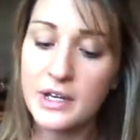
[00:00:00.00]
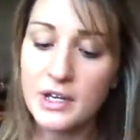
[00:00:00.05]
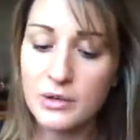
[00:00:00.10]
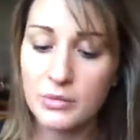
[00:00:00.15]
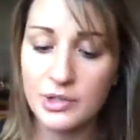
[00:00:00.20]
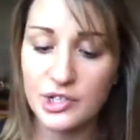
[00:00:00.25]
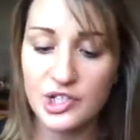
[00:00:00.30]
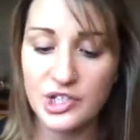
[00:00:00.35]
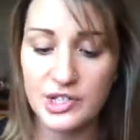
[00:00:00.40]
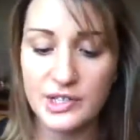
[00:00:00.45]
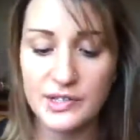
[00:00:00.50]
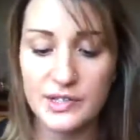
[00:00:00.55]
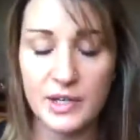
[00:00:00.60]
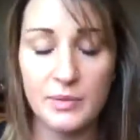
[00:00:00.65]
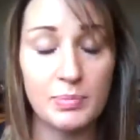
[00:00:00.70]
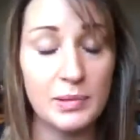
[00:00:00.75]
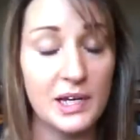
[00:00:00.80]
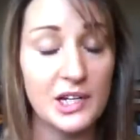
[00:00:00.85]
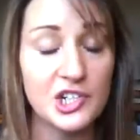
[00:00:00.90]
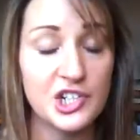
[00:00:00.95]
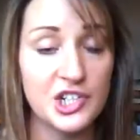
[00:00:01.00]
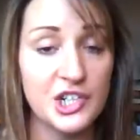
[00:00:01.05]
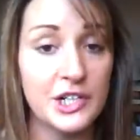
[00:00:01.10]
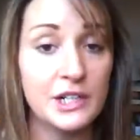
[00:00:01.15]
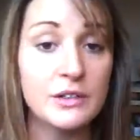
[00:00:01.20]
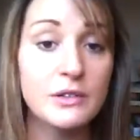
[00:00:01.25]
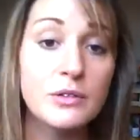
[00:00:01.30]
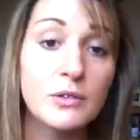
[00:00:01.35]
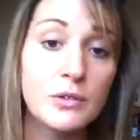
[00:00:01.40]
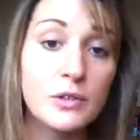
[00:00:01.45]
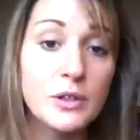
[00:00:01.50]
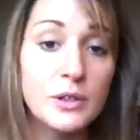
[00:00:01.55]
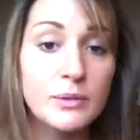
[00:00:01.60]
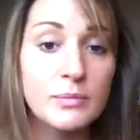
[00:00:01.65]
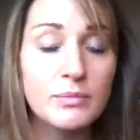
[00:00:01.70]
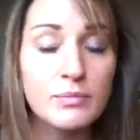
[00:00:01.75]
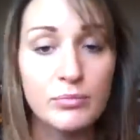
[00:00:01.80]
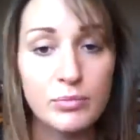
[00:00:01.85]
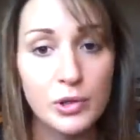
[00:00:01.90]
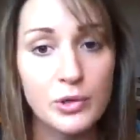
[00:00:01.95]
which is a blusher or
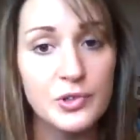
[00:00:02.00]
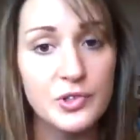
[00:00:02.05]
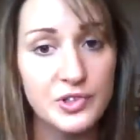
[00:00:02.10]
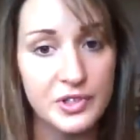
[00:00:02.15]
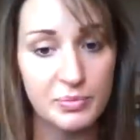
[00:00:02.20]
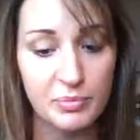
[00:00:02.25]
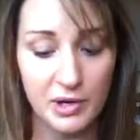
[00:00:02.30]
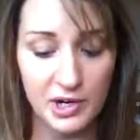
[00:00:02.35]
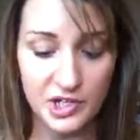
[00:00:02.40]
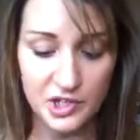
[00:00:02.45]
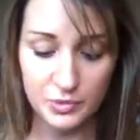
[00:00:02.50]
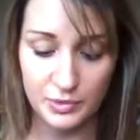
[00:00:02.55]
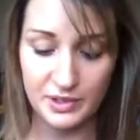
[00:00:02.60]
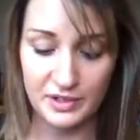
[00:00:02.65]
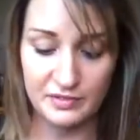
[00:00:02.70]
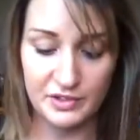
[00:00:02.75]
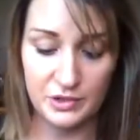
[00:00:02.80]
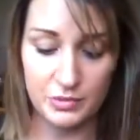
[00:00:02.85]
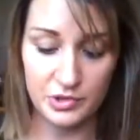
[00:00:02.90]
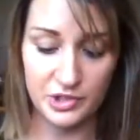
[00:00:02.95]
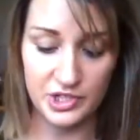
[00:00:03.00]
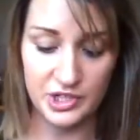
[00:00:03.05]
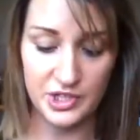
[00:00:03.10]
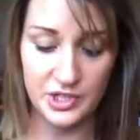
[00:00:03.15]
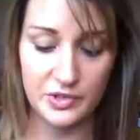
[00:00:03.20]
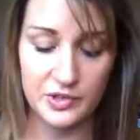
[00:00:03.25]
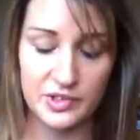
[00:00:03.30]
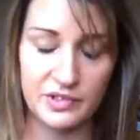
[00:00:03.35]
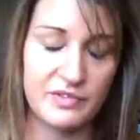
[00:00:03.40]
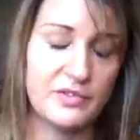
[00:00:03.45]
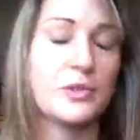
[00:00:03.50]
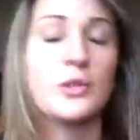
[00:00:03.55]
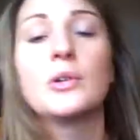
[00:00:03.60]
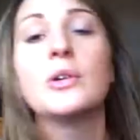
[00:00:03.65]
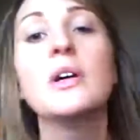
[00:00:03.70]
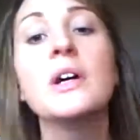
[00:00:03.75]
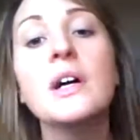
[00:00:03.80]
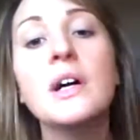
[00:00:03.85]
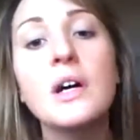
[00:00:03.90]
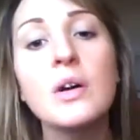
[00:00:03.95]
bronzer brush, whatever you want to use it for,
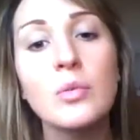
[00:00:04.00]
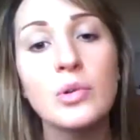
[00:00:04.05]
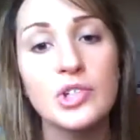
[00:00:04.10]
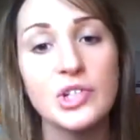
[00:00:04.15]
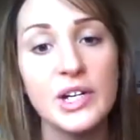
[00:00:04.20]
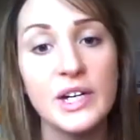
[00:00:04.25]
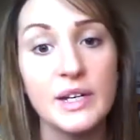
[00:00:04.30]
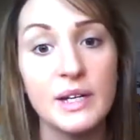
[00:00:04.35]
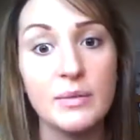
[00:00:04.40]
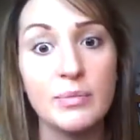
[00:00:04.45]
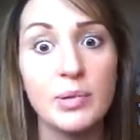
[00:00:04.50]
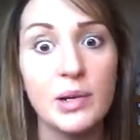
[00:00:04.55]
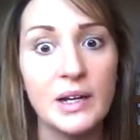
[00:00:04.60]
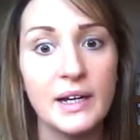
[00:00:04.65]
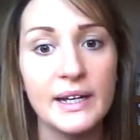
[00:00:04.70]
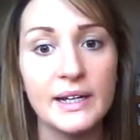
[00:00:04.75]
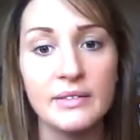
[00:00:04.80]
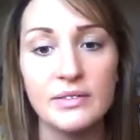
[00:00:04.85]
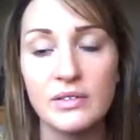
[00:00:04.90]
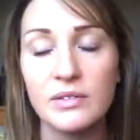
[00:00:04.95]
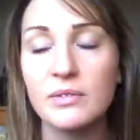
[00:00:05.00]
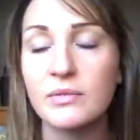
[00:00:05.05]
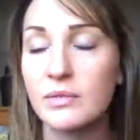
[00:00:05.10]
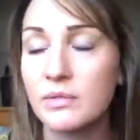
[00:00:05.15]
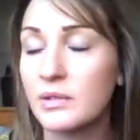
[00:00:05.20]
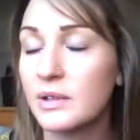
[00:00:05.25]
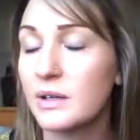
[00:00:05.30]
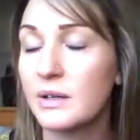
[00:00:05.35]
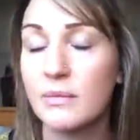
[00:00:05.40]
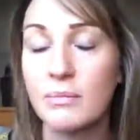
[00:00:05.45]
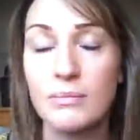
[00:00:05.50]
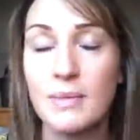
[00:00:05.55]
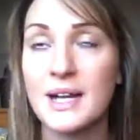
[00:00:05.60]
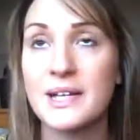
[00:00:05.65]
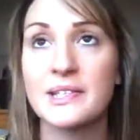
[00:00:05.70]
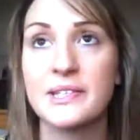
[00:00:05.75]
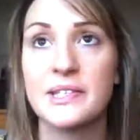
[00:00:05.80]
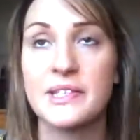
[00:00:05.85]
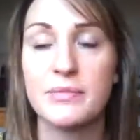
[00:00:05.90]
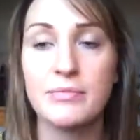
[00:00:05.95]
which I apply
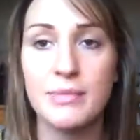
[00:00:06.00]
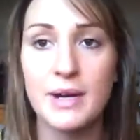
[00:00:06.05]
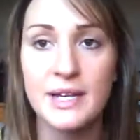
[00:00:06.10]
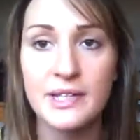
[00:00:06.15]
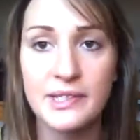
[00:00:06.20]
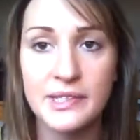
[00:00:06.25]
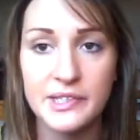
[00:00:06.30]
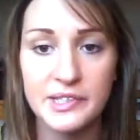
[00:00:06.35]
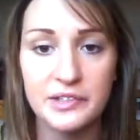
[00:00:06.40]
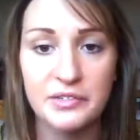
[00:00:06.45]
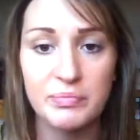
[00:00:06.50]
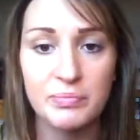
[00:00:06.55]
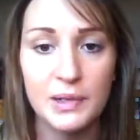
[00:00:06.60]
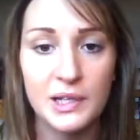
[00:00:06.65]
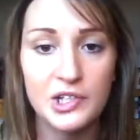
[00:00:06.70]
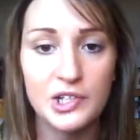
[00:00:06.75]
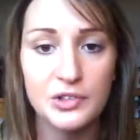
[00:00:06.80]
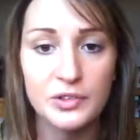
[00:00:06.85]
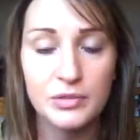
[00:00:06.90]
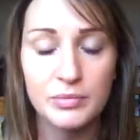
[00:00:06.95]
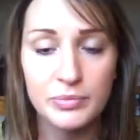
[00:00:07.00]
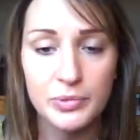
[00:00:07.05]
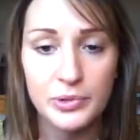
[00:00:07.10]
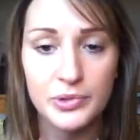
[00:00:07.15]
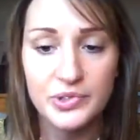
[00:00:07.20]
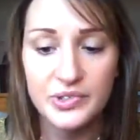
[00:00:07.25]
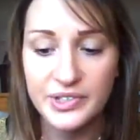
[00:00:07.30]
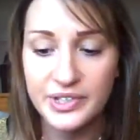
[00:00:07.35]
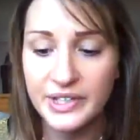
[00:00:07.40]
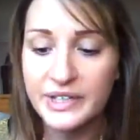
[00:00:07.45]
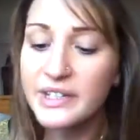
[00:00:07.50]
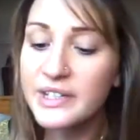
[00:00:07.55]
masses and masses of blusher and bronzer.